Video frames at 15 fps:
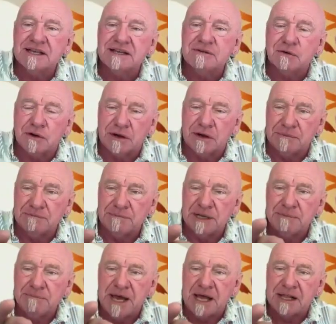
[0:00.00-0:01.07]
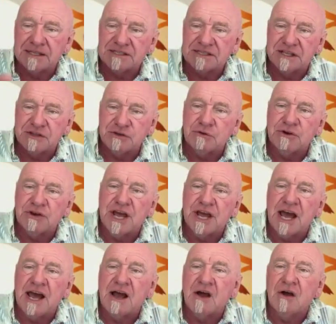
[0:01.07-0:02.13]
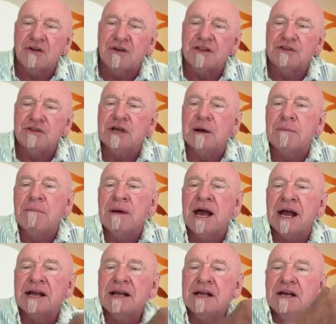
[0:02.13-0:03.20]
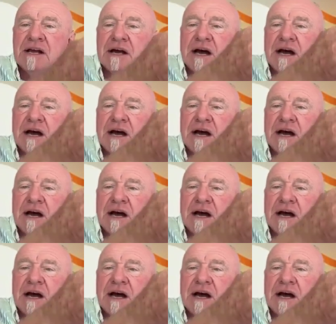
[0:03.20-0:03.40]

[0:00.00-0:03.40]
and then or at mid balance, and then you go down, and then you come back